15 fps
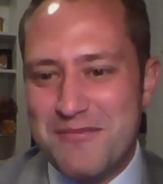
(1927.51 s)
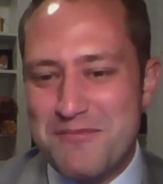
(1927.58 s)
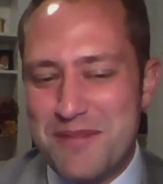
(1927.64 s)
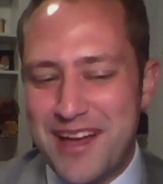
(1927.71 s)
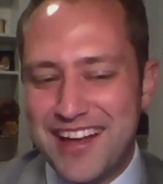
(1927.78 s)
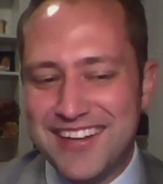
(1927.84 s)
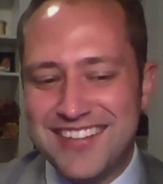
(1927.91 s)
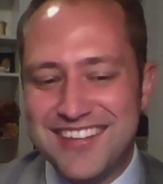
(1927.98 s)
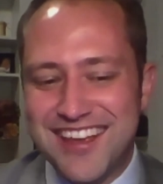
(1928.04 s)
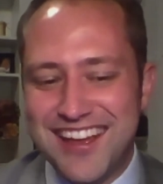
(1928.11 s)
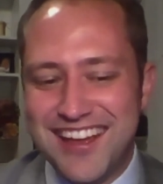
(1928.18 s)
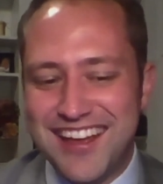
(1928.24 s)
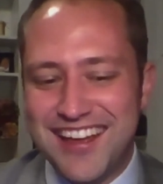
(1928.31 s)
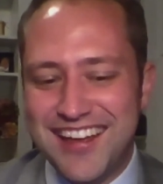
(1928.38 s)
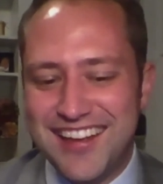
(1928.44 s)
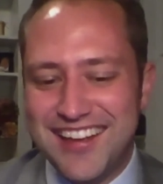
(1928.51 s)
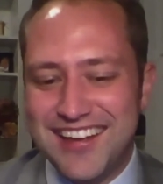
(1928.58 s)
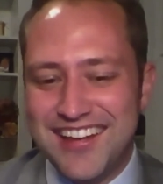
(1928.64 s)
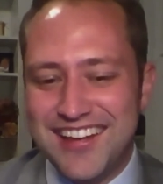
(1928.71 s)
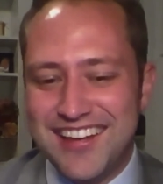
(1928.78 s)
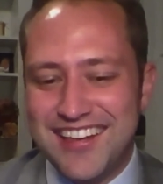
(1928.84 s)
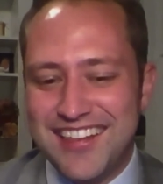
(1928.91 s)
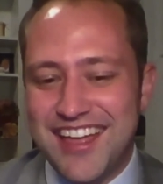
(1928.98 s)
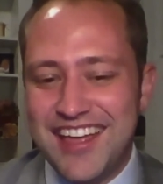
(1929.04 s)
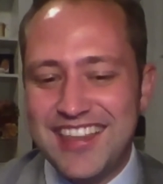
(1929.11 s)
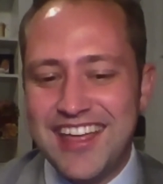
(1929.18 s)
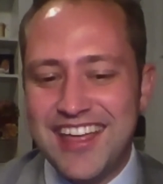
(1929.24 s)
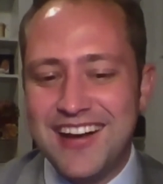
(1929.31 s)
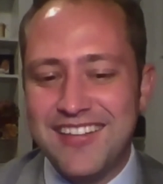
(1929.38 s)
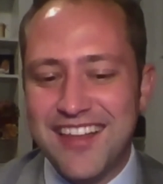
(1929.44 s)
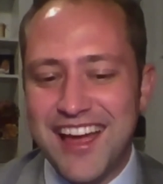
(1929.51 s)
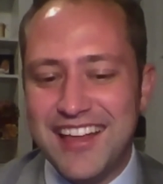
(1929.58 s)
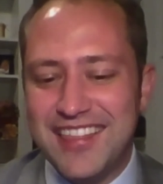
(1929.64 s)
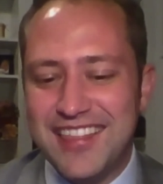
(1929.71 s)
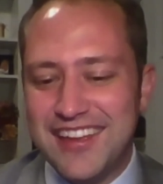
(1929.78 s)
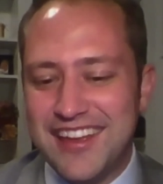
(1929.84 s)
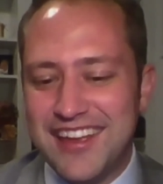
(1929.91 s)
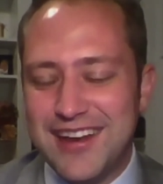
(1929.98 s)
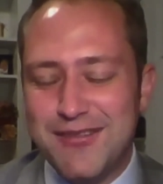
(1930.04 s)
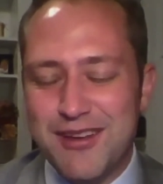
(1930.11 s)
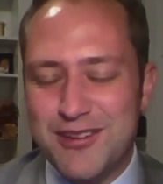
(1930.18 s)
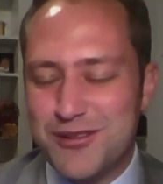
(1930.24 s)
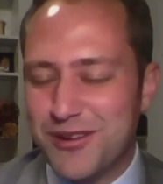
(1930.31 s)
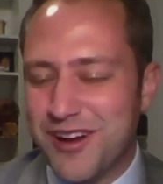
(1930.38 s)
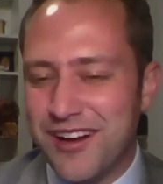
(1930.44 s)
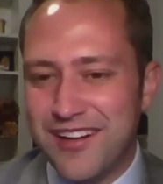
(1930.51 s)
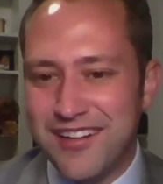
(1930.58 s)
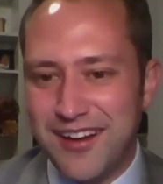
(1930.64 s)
But they don't like the individual